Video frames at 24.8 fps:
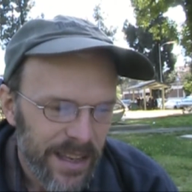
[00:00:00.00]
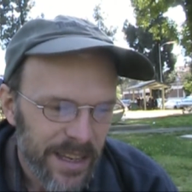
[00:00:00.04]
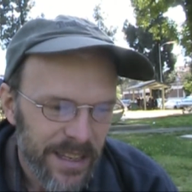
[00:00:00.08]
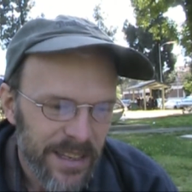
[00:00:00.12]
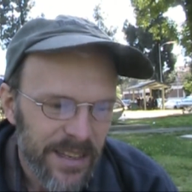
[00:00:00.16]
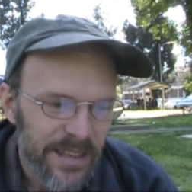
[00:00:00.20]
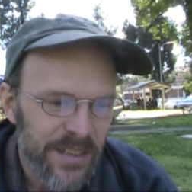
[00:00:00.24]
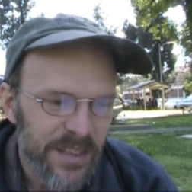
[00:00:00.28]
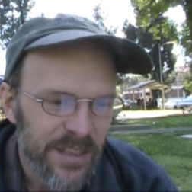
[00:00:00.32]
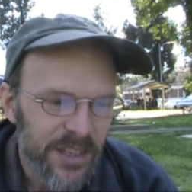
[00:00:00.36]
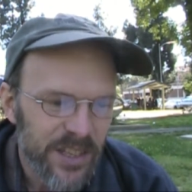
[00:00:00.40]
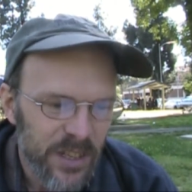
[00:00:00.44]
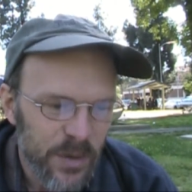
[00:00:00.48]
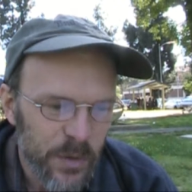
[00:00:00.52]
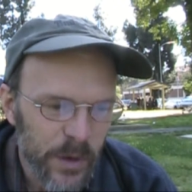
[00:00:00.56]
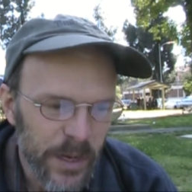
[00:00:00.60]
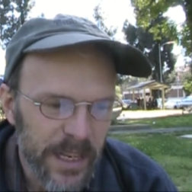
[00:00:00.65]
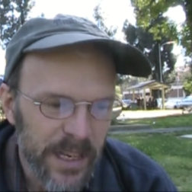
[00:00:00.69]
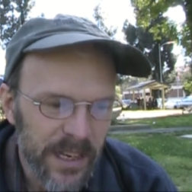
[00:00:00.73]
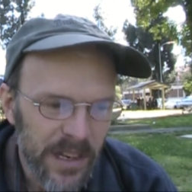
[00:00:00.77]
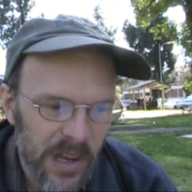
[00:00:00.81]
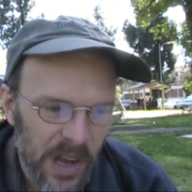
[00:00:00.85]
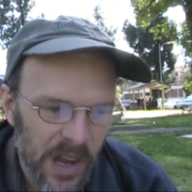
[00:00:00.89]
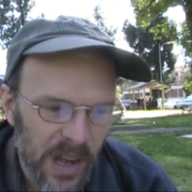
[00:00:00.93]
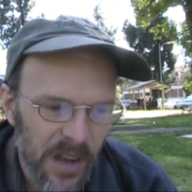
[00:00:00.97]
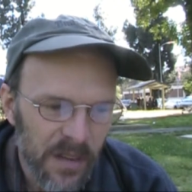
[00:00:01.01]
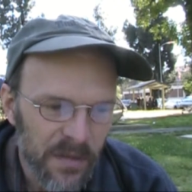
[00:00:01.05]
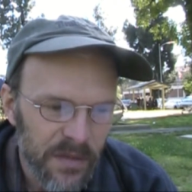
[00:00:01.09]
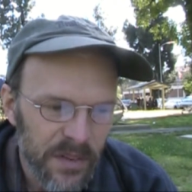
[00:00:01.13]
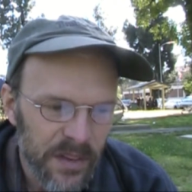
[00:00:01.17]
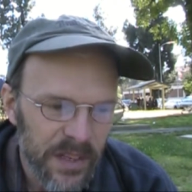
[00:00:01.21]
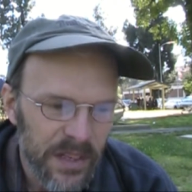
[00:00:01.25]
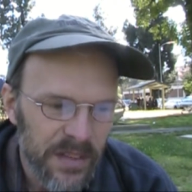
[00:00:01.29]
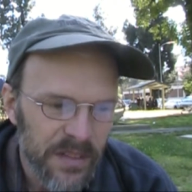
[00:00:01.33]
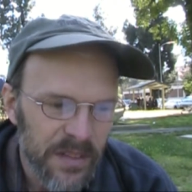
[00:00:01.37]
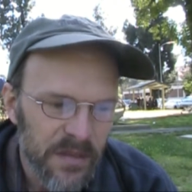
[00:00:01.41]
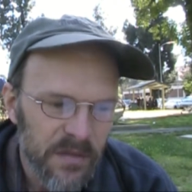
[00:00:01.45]
It's the sweet
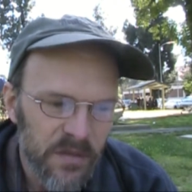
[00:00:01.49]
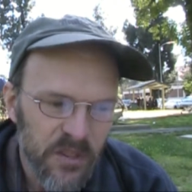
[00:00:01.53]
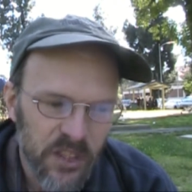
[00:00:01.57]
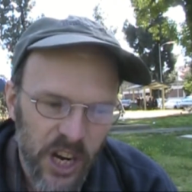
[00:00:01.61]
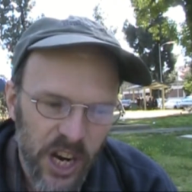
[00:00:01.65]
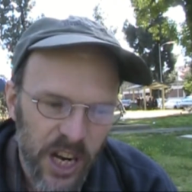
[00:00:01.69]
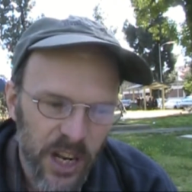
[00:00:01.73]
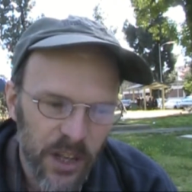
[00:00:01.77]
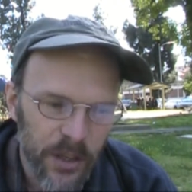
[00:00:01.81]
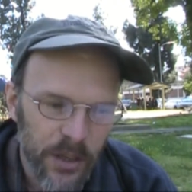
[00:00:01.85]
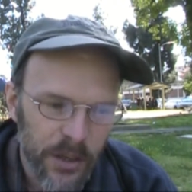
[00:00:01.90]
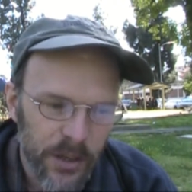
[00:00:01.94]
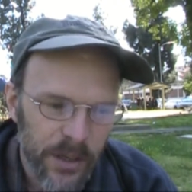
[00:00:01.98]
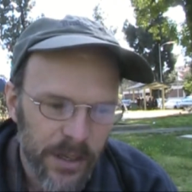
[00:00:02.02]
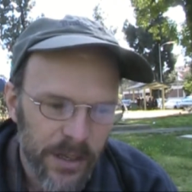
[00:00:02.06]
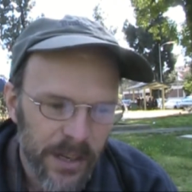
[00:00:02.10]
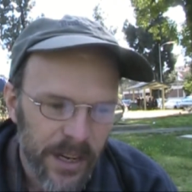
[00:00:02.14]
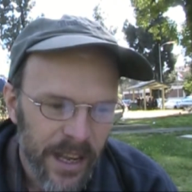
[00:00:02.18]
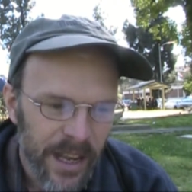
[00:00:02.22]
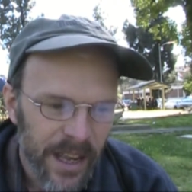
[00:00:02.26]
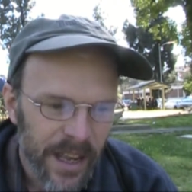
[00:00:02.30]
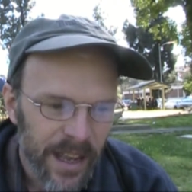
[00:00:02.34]
confidence of childhood